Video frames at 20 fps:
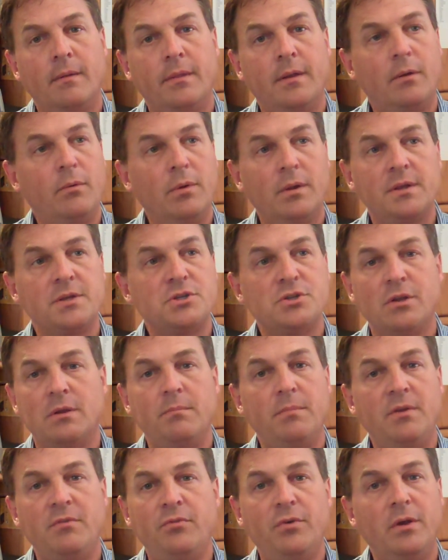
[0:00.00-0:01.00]
There really
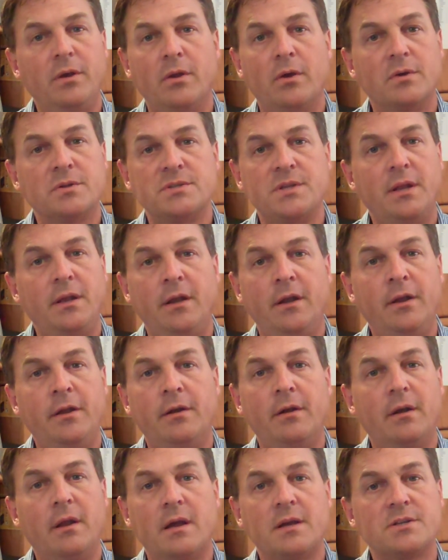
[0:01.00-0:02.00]
shouldn't be footnotes in your
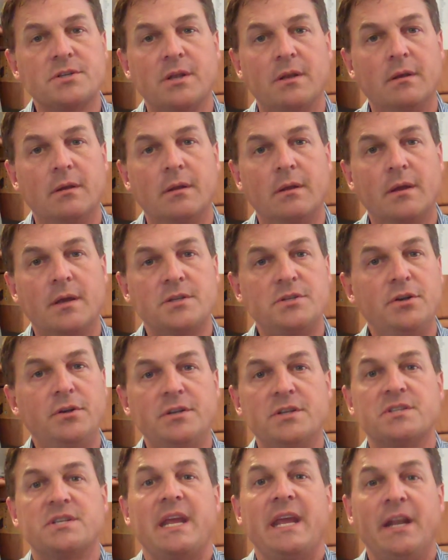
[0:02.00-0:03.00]
introduction because you're
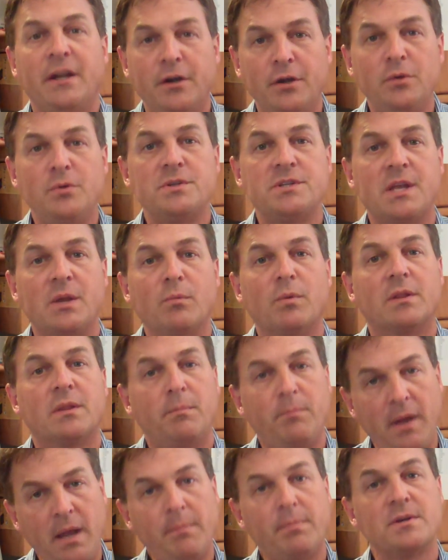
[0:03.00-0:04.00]
just introducing what
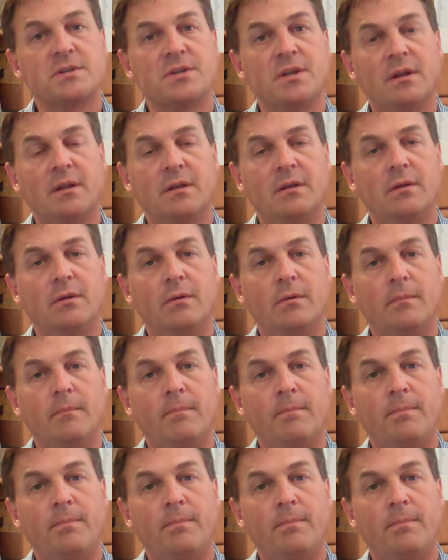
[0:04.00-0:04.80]
the paper is going to do.